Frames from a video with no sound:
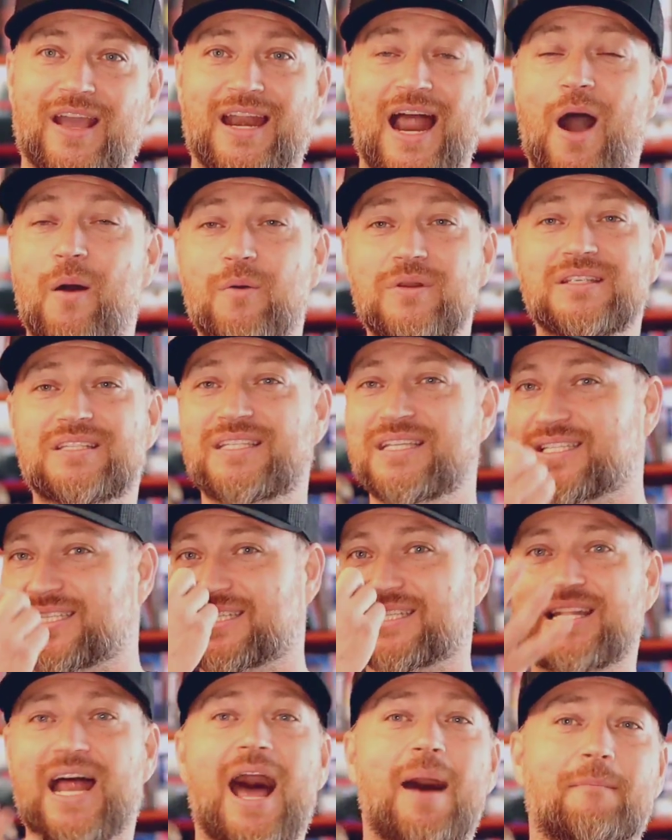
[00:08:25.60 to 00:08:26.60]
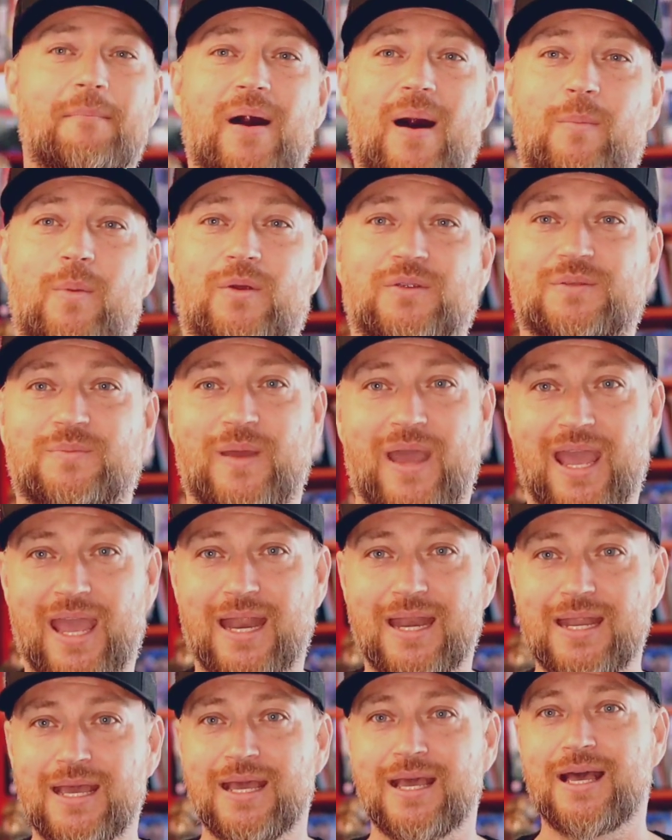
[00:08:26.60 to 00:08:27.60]
And I want to see snot bubbles,
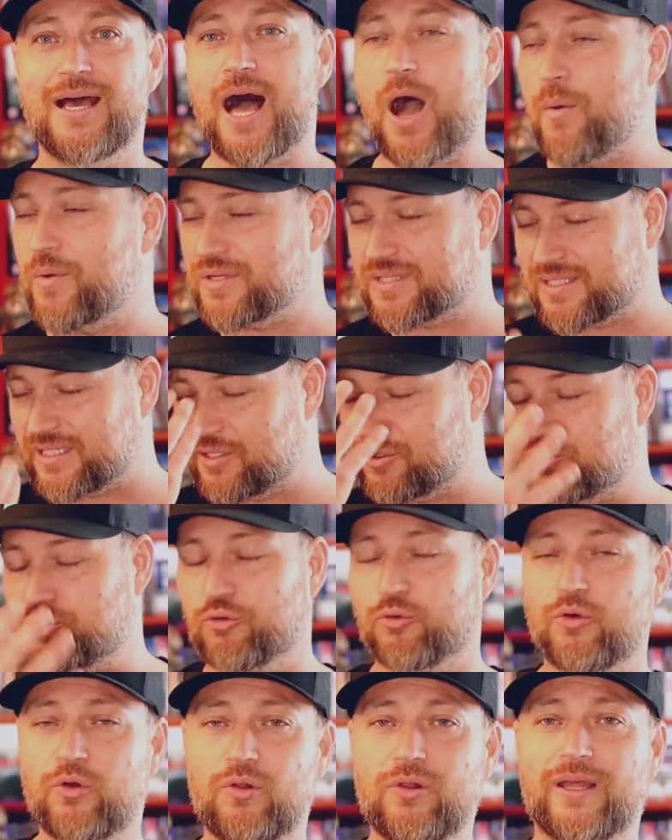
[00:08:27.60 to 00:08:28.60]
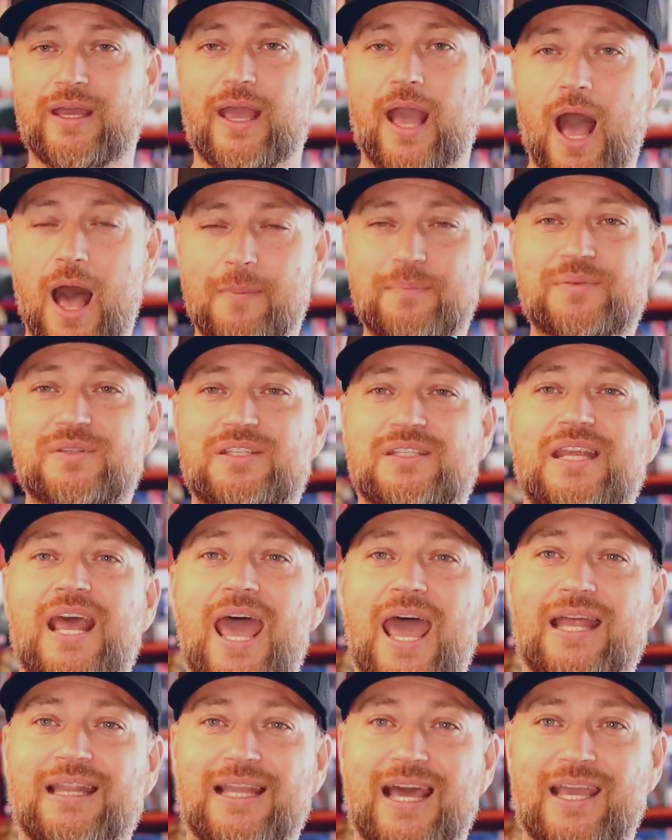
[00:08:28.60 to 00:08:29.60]
man. I want to see drooling,
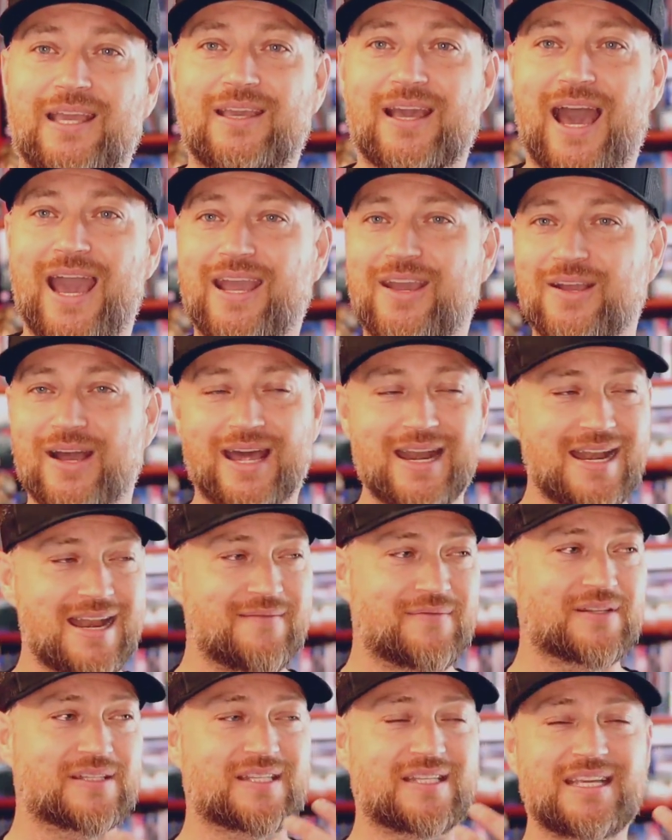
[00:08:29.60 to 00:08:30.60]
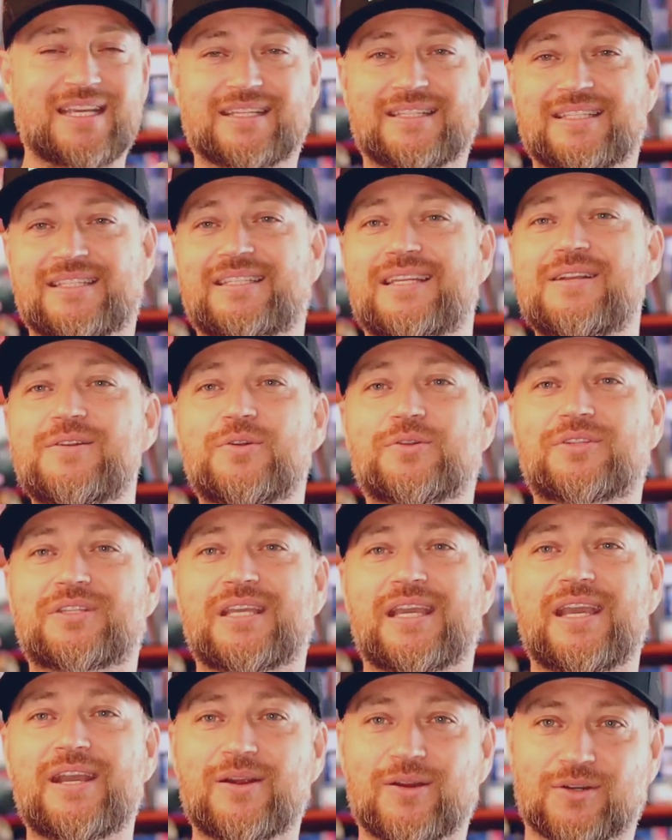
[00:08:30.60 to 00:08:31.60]
upset. Like, I, I didn't even see a single
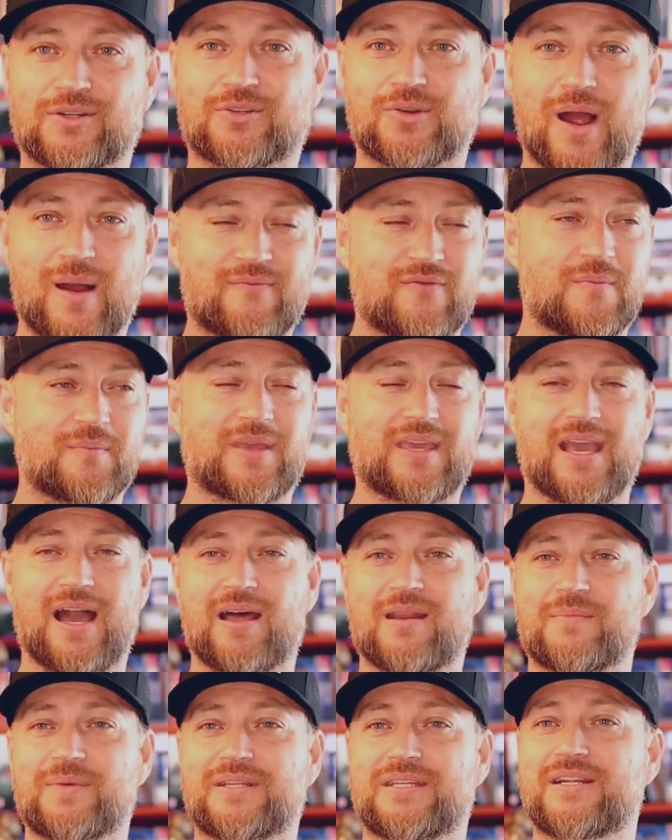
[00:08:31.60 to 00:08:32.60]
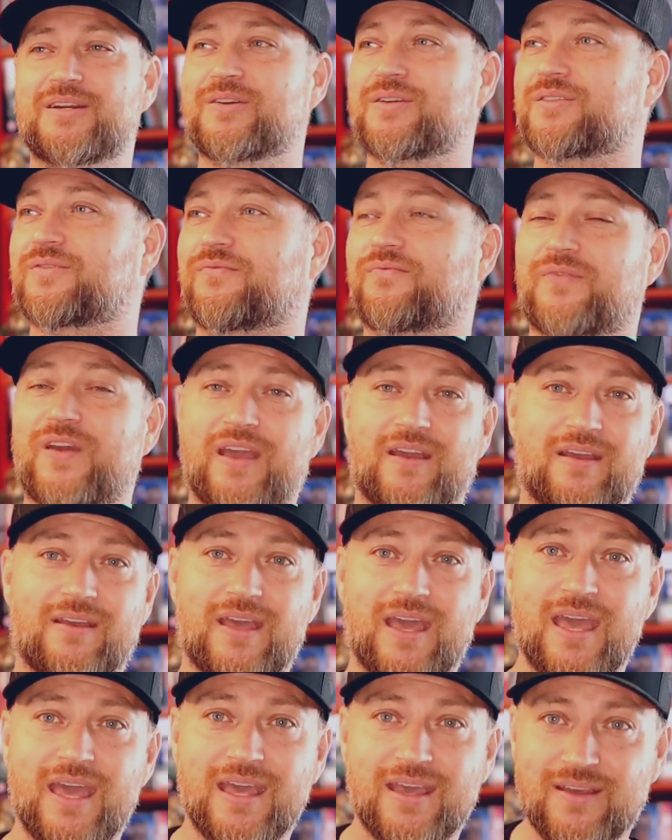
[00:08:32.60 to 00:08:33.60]
tear drop from Kiana Madeira's fa-
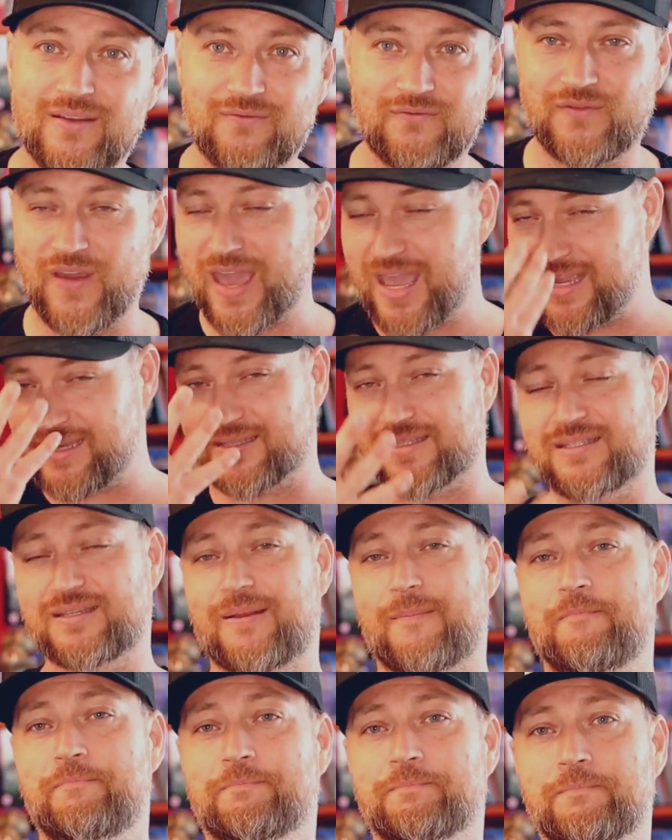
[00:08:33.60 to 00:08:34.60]
face.